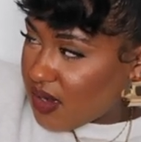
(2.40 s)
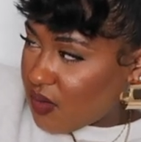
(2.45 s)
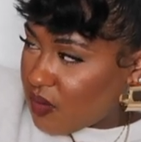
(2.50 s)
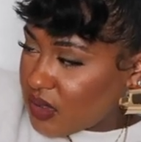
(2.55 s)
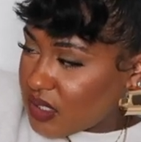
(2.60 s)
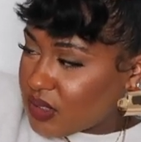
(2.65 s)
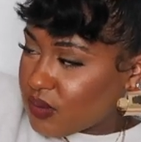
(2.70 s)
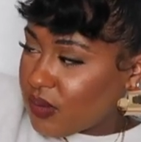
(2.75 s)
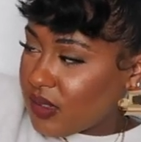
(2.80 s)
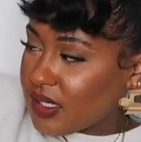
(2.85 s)

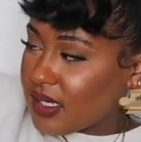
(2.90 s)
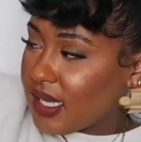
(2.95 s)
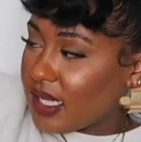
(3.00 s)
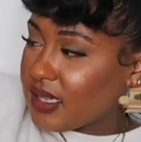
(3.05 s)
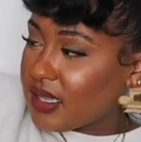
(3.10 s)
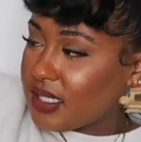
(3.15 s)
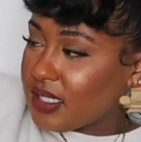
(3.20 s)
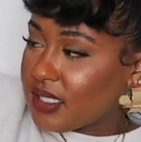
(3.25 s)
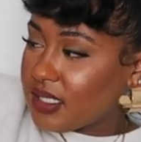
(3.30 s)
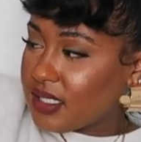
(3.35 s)
Which one
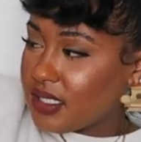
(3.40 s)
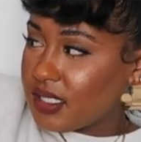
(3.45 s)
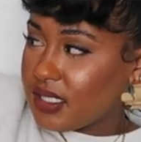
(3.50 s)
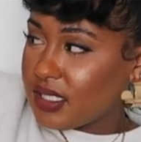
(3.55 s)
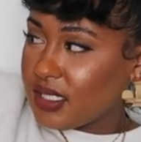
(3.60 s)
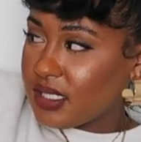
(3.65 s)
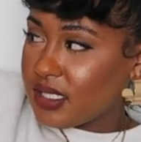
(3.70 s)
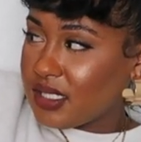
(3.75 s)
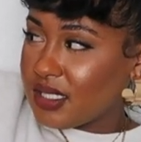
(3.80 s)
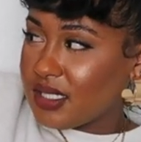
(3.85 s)
got the,
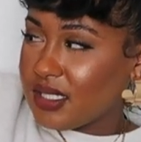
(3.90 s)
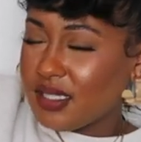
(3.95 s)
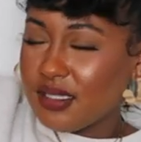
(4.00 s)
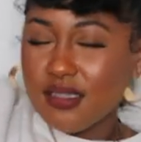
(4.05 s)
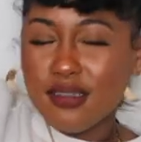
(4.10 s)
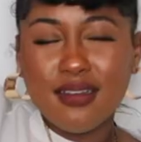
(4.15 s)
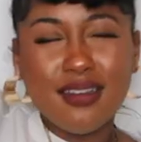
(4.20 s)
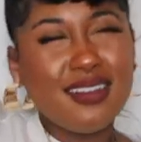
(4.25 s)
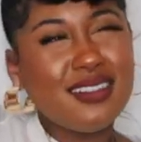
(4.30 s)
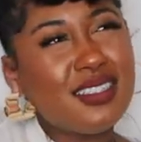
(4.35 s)

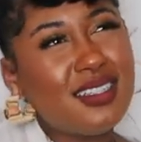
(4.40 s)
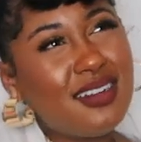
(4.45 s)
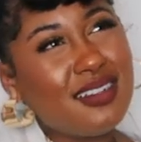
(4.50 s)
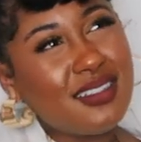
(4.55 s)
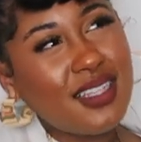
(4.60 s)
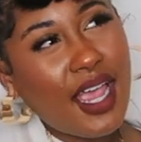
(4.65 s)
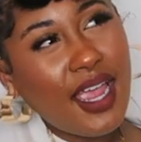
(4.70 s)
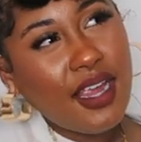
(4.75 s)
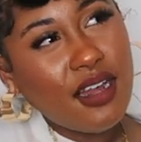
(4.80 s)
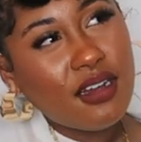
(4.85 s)
got
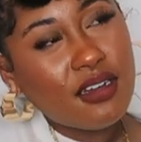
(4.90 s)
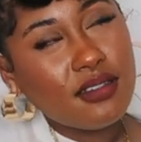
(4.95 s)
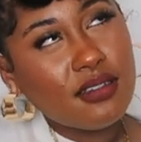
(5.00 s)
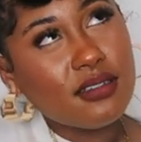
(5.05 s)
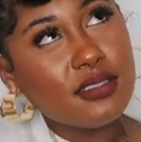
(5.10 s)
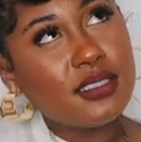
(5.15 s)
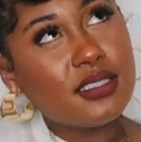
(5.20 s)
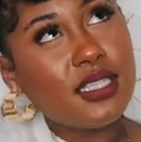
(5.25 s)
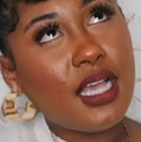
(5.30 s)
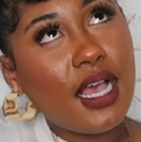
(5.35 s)
a tiger?
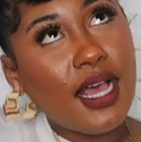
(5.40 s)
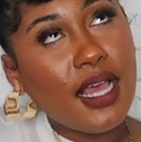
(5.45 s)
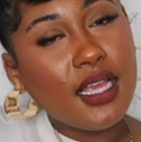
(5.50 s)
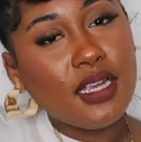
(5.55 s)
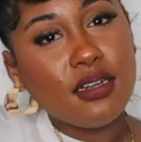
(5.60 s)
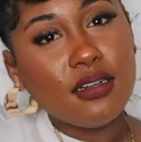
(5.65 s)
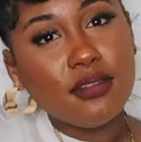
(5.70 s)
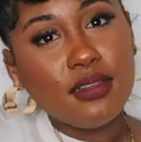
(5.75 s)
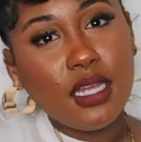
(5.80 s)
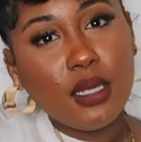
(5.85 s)
There's
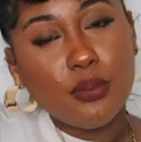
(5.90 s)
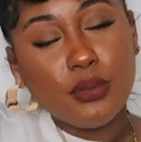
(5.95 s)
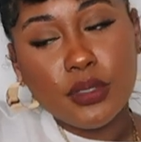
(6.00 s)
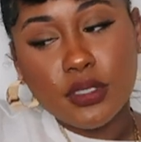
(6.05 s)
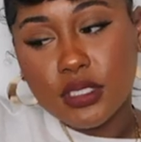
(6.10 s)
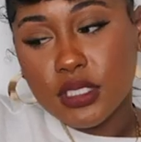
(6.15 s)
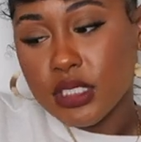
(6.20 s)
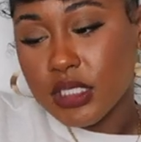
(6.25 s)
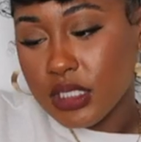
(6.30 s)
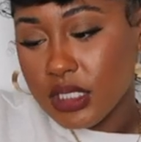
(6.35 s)
tiger,
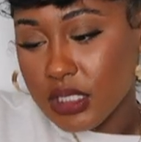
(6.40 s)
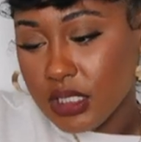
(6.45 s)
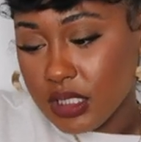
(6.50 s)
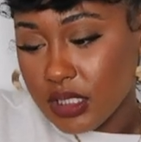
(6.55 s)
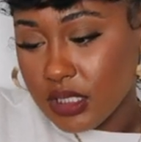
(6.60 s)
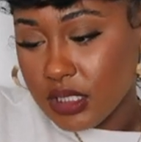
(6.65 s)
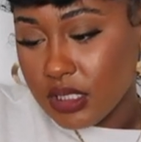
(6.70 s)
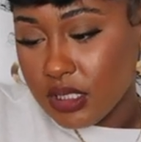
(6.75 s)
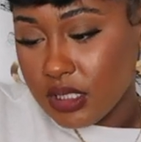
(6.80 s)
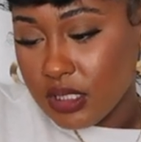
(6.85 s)
leopard,
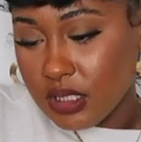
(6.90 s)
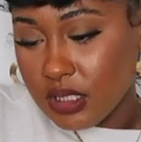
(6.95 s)
cheetah.